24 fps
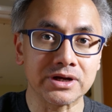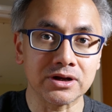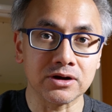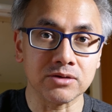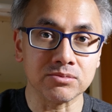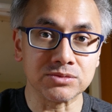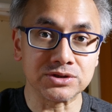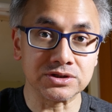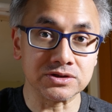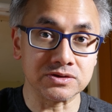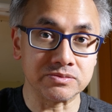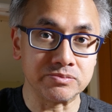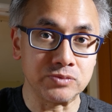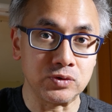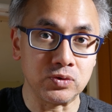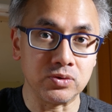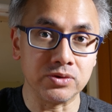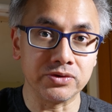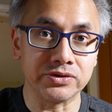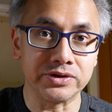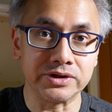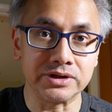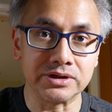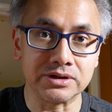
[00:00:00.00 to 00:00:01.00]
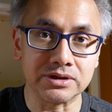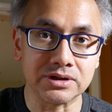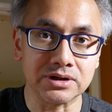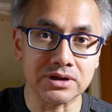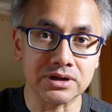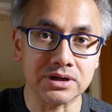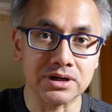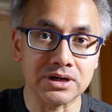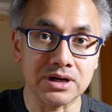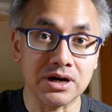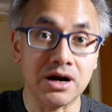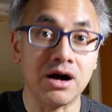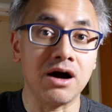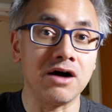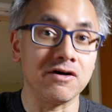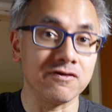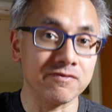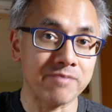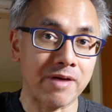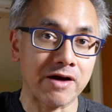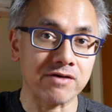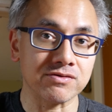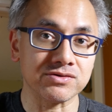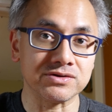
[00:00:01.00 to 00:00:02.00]
kilometers more than a
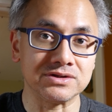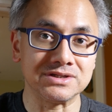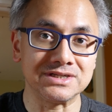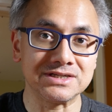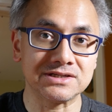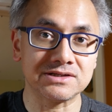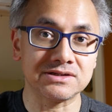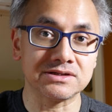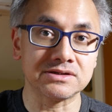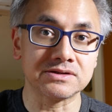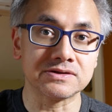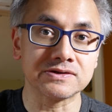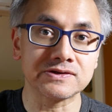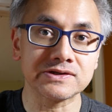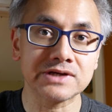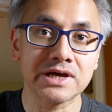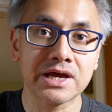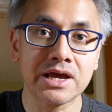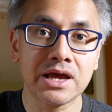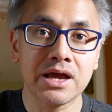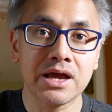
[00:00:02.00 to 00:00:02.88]
half marathon distance.